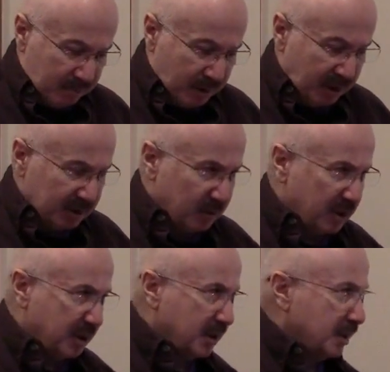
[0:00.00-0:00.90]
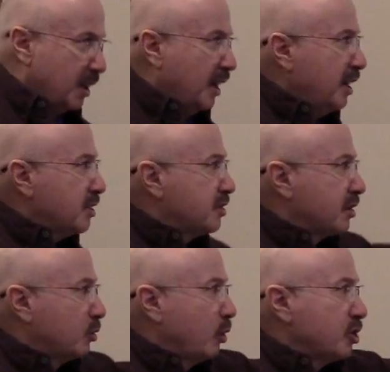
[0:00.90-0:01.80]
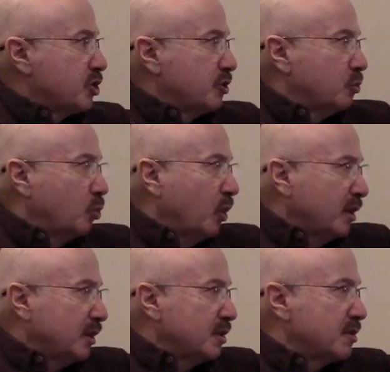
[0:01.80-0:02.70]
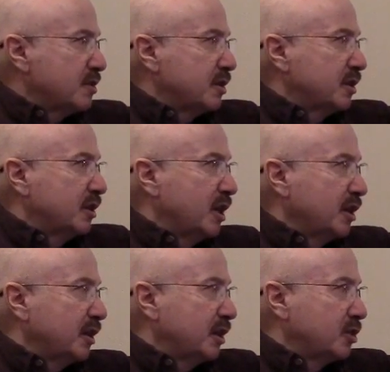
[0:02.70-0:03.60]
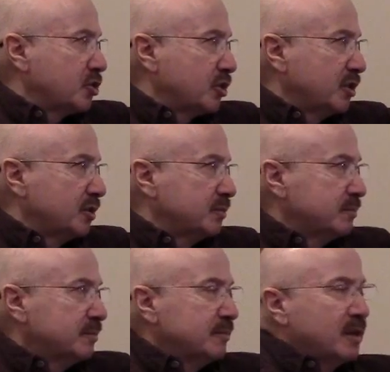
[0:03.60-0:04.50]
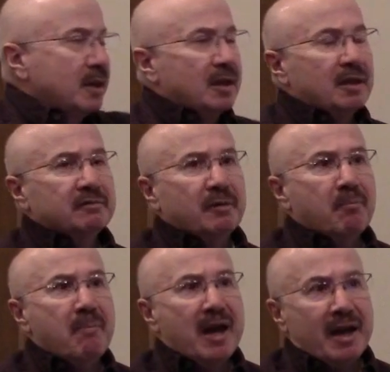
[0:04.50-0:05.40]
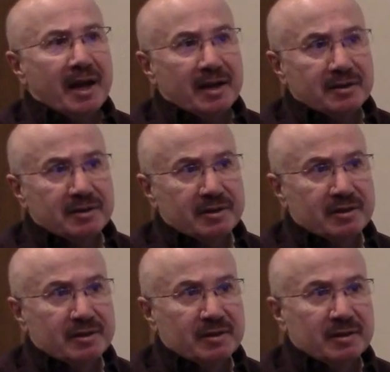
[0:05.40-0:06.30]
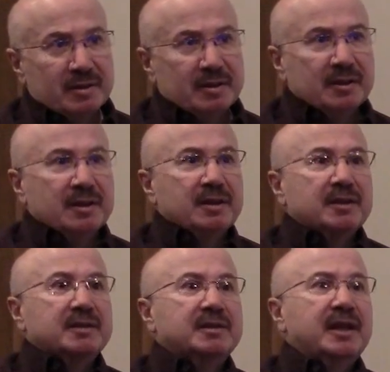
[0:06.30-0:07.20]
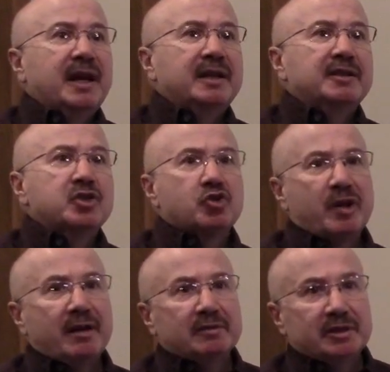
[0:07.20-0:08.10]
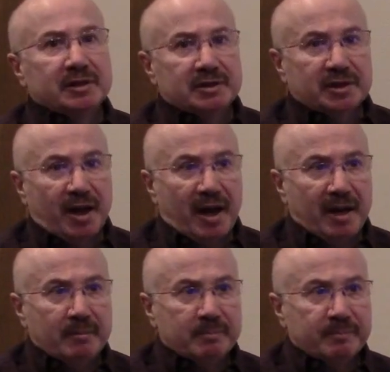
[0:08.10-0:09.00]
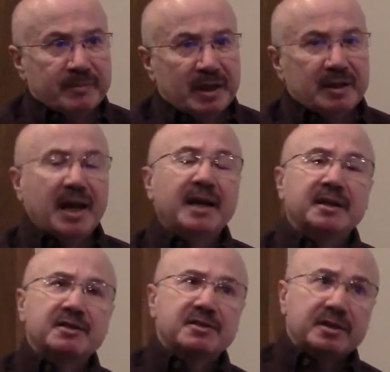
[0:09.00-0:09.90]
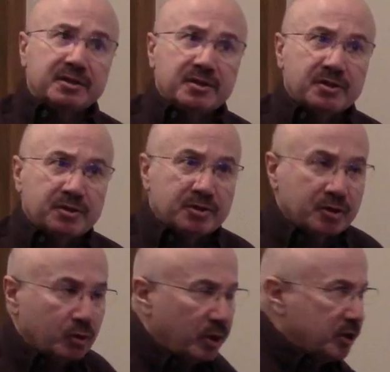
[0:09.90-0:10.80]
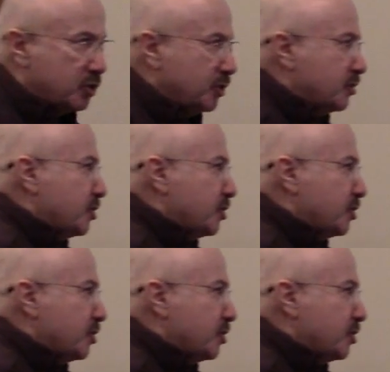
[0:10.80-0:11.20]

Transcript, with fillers: But I asked the question, what is the kinetic energy of a mass that is traveling in time? And that is the existence equation.